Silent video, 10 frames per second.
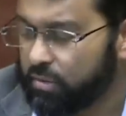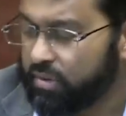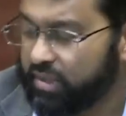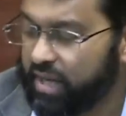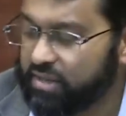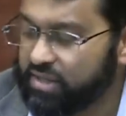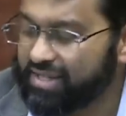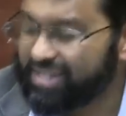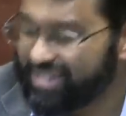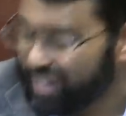that
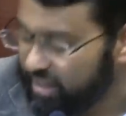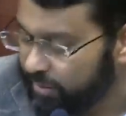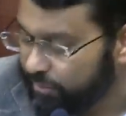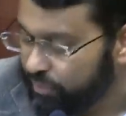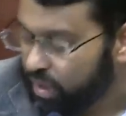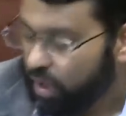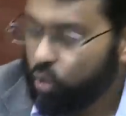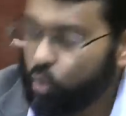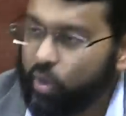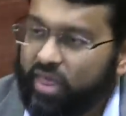is done
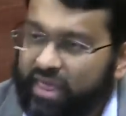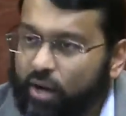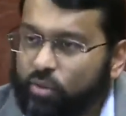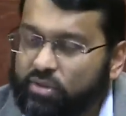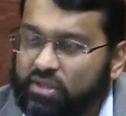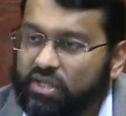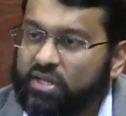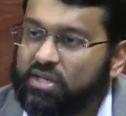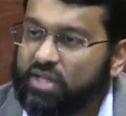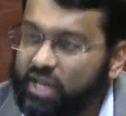without the
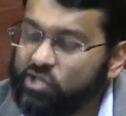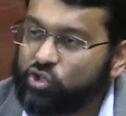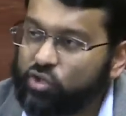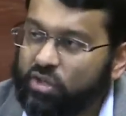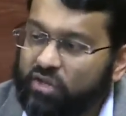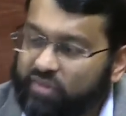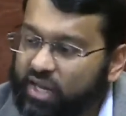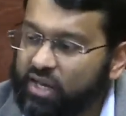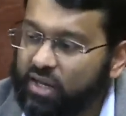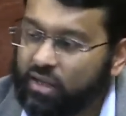intention of
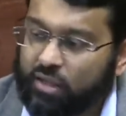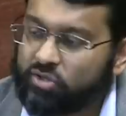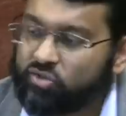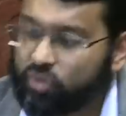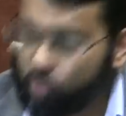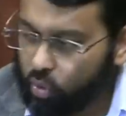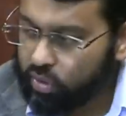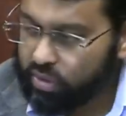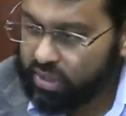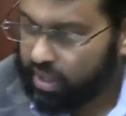getting Allah's
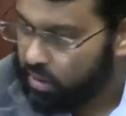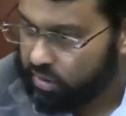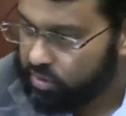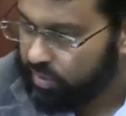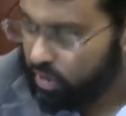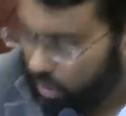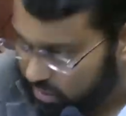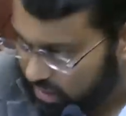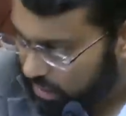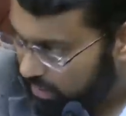reward cannot be
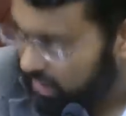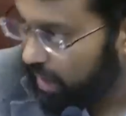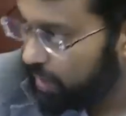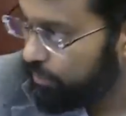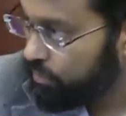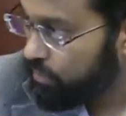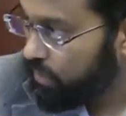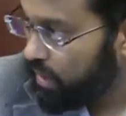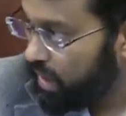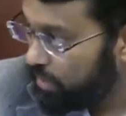called a bid'ah.
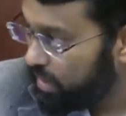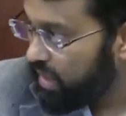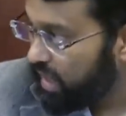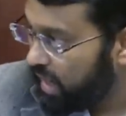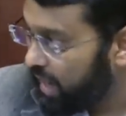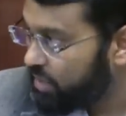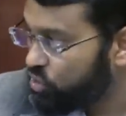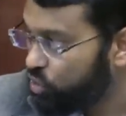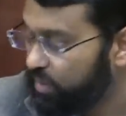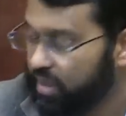A bid'ah has
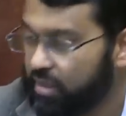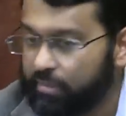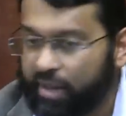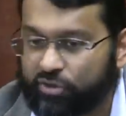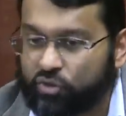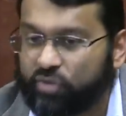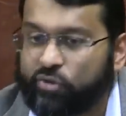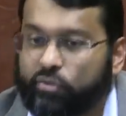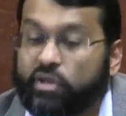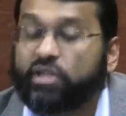to be in the matter of
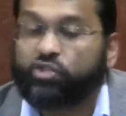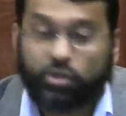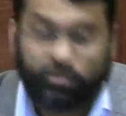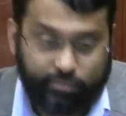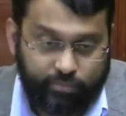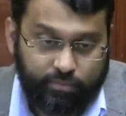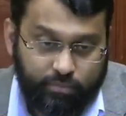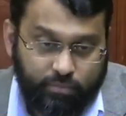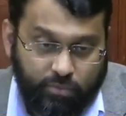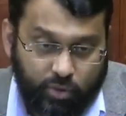the religion.
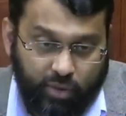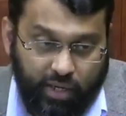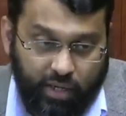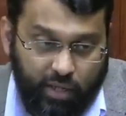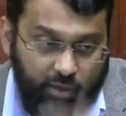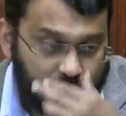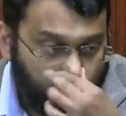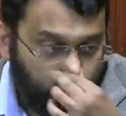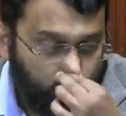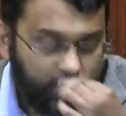Okay,
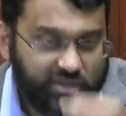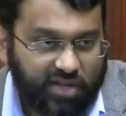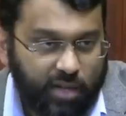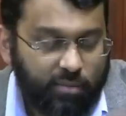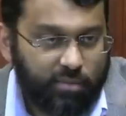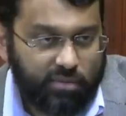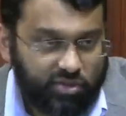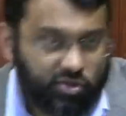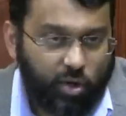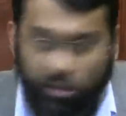so some
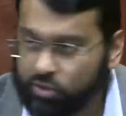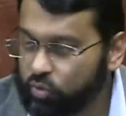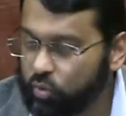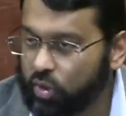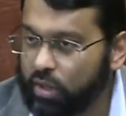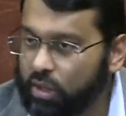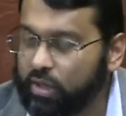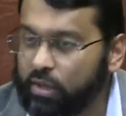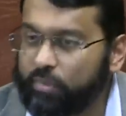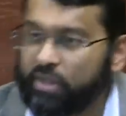scholars were a
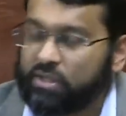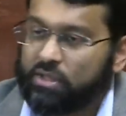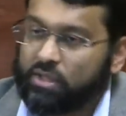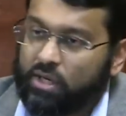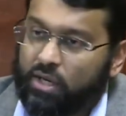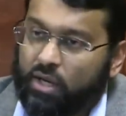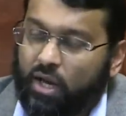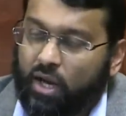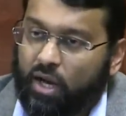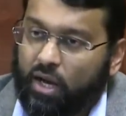little bit
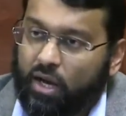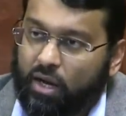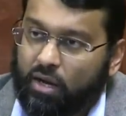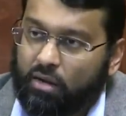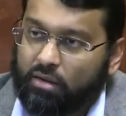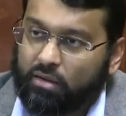uh,